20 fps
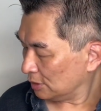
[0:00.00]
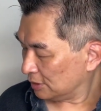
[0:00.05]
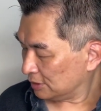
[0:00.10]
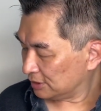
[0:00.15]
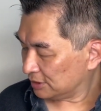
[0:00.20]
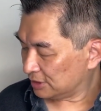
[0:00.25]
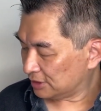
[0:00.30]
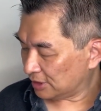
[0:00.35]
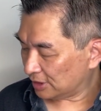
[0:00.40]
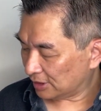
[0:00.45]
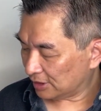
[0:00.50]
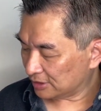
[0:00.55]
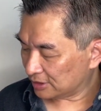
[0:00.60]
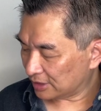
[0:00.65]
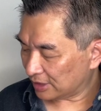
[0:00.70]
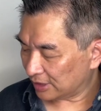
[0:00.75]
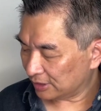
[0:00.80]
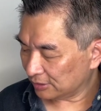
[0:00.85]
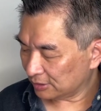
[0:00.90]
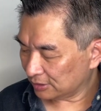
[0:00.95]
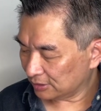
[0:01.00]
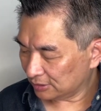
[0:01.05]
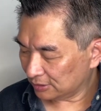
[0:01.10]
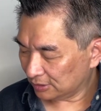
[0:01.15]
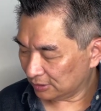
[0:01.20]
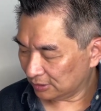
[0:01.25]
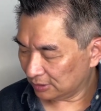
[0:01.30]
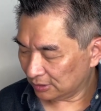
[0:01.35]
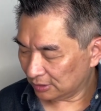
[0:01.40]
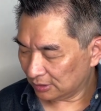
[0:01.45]
let's take this out.
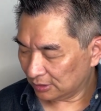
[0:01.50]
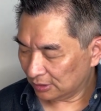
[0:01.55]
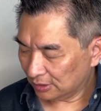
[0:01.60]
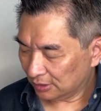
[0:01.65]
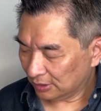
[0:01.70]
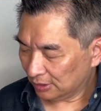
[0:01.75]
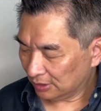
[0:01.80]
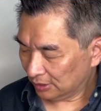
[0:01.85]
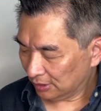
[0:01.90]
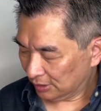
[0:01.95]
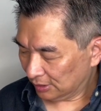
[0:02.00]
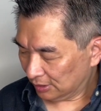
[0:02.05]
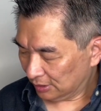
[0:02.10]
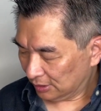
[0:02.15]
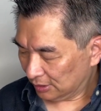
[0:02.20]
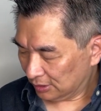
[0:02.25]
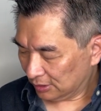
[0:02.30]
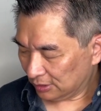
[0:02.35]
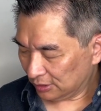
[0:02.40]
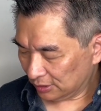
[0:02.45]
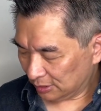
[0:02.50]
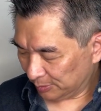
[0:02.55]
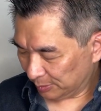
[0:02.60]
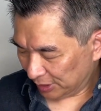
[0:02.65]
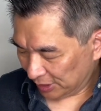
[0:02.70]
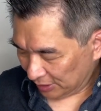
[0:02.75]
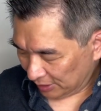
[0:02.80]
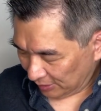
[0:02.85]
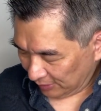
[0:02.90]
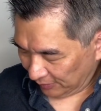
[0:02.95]
A little
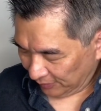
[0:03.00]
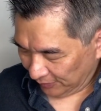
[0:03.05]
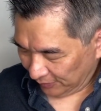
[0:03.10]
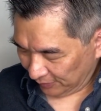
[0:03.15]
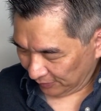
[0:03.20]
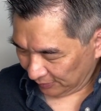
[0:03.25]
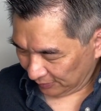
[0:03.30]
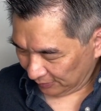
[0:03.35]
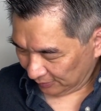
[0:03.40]
bit of